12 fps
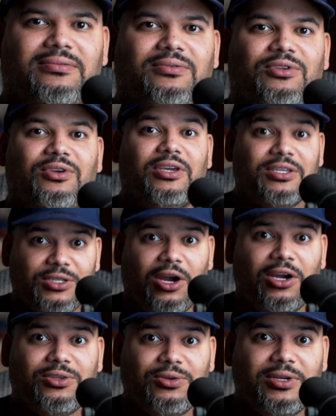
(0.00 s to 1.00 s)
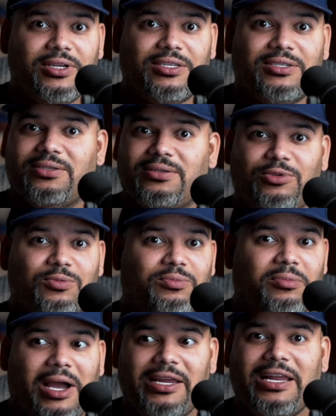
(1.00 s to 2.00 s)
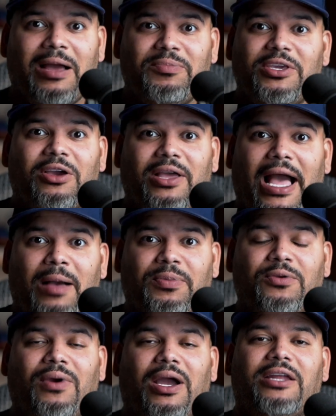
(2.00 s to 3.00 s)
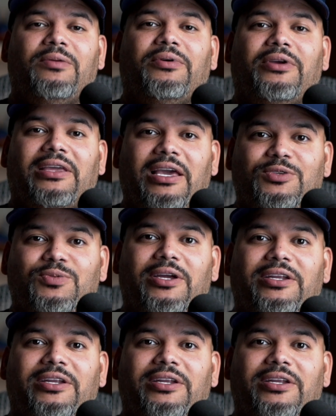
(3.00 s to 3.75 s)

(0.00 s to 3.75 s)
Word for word: you can start doing this. You might not be a copywriter, but guess what?